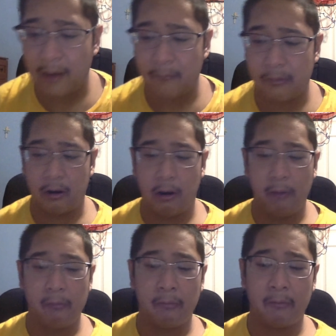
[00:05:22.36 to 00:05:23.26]
You're
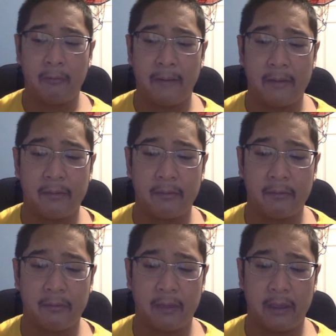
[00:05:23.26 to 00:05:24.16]
also going to
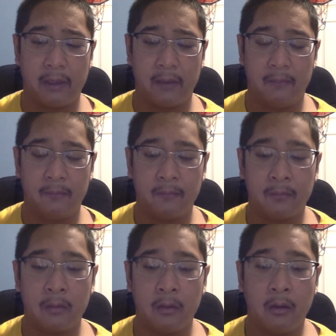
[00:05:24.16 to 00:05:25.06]
see
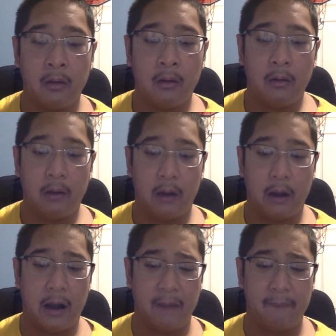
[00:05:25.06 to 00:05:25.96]

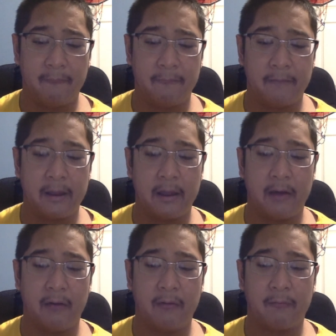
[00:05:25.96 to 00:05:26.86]

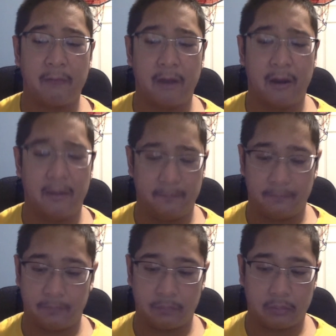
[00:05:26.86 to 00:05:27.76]
videos from.
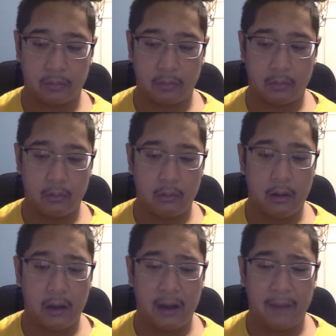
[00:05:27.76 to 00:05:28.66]

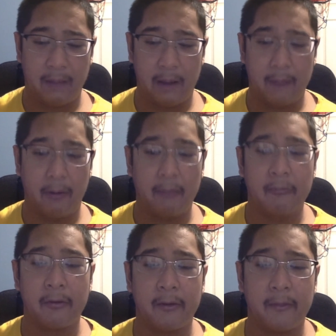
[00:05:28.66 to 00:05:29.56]
I'm also
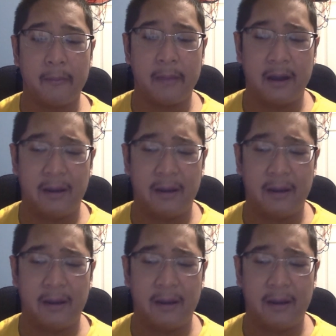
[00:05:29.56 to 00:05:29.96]
going to be